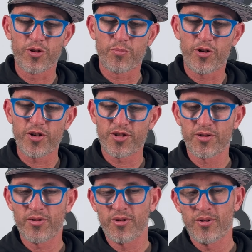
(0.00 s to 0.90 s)
apart.
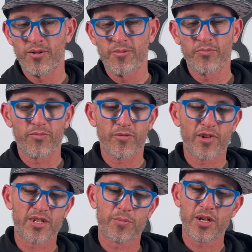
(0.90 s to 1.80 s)

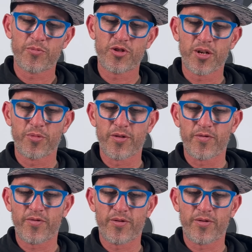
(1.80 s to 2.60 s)
Sometimes you get a bit of